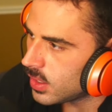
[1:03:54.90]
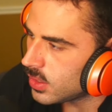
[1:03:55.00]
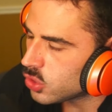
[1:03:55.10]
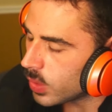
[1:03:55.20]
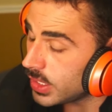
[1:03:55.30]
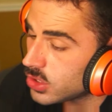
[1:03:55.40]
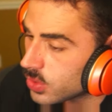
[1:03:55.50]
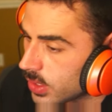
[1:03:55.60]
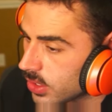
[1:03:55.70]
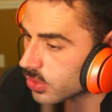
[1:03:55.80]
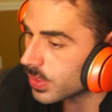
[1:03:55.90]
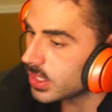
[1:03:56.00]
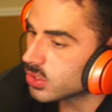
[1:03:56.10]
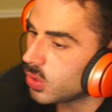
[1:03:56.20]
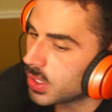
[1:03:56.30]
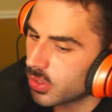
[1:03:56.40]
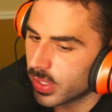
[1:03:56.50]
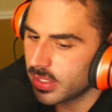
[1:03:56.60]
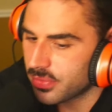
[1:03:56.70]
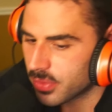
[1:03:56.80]
2023 is going
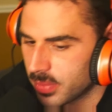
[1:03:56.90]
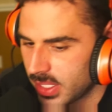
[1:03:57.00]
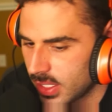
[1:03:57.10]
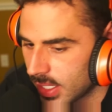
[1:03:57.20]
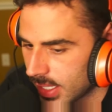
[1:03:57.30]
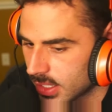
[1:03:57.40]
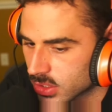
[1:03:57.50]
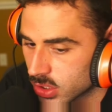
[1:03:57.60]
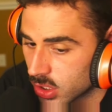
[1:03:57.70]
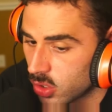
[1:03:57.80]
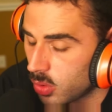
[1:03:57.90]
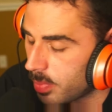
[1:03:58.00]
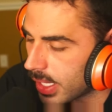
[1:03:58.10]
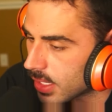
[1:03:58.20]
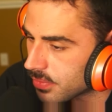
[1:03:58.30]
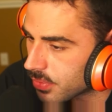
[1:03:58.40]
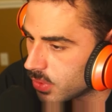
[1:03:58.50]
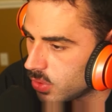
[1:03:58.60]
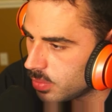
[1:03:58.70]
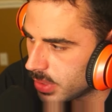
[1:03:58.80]
great for me and it's going to go bad for
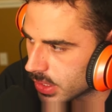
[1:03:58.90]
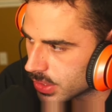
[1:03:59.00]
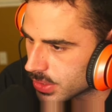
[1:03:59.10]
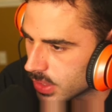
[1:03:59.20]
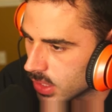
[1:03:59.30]
you because